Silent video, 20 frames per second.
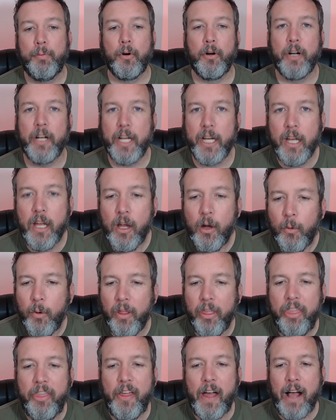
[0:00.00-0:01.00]
burning
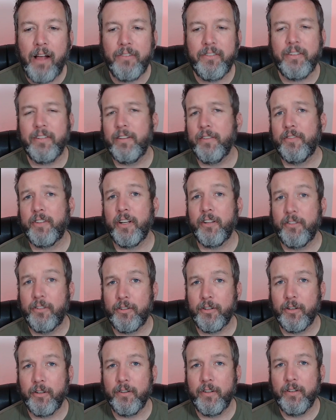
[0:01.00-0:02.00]
with thousands of
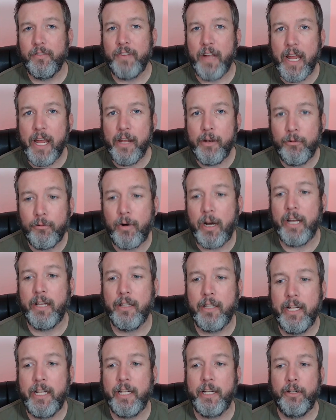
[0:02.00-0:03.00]
conservative and
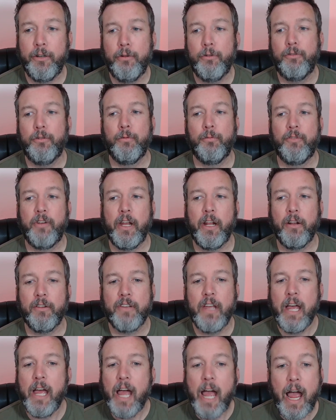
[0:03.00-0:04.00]
right-leaning YouTube
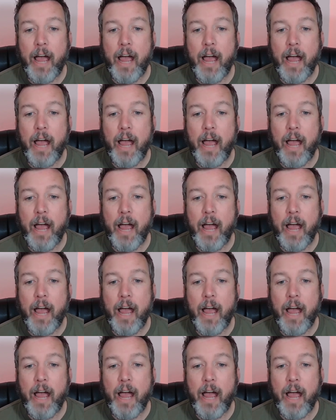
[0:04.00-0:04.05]
channels